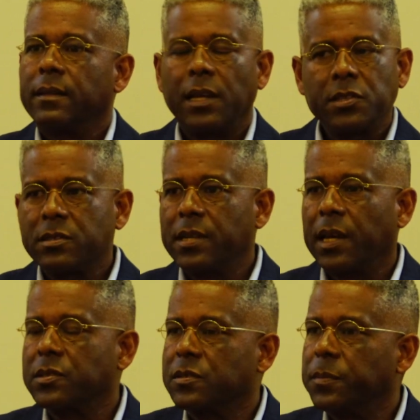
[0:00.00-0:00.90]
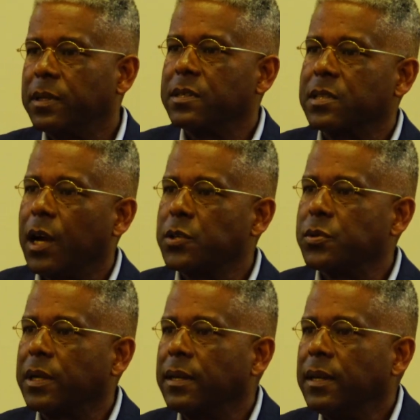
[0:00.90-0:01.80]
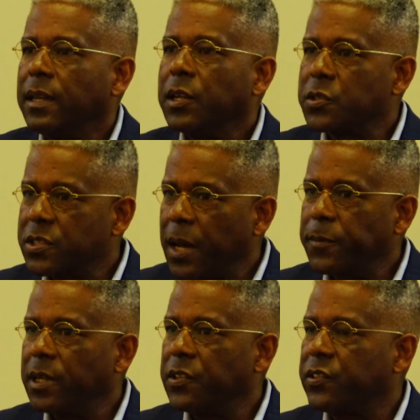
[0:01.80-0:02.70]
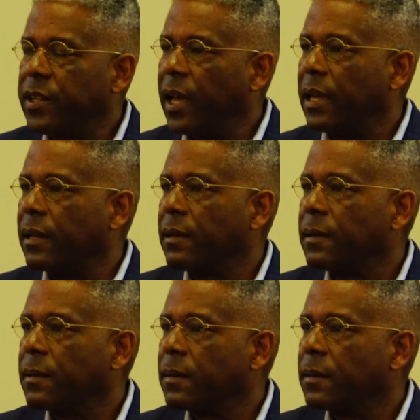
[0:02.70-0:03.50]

Not just Texas, but this country. There's something at stake.